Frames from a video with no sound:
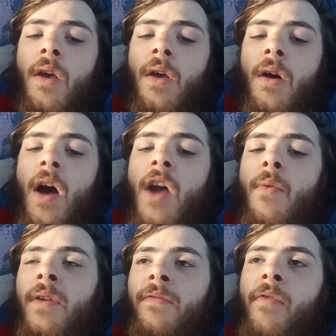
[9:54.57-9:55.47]
I
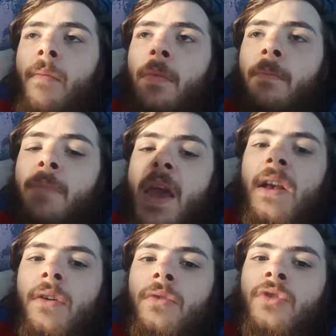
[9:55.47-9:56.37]
went from
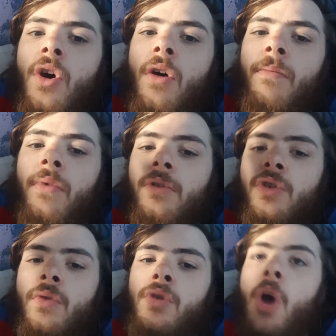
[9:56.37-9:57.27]
being on top
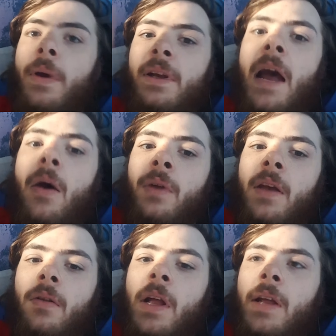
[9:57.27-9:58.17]
to going
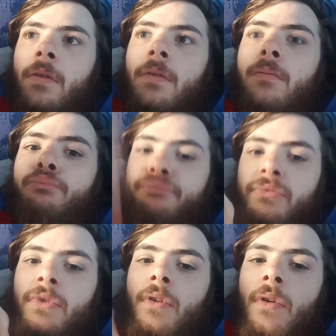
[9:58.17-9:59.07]
downhill. Like
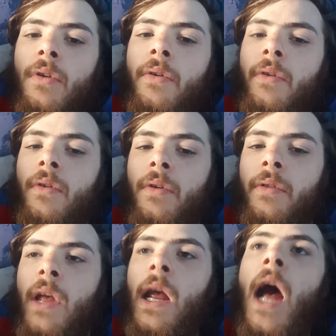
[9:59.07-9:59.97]

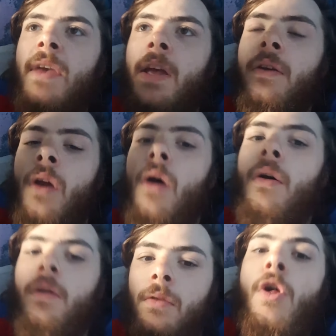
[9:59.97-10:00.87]
I mean,
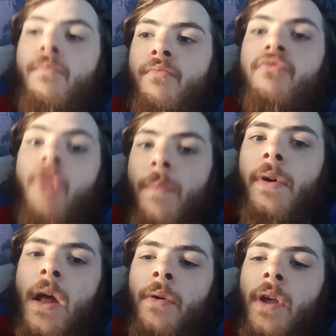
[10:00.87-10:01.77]
well, a proper
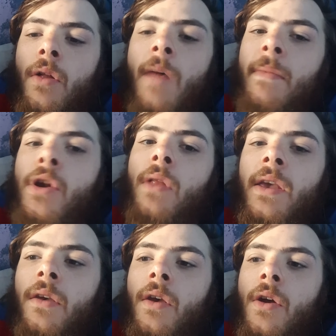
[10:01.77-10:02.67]
downhill. I mean, not
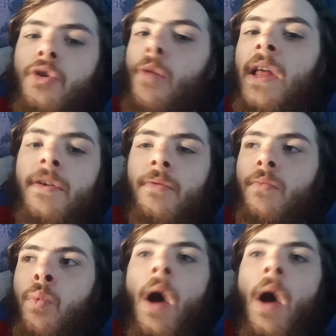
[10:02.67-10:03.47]
like what I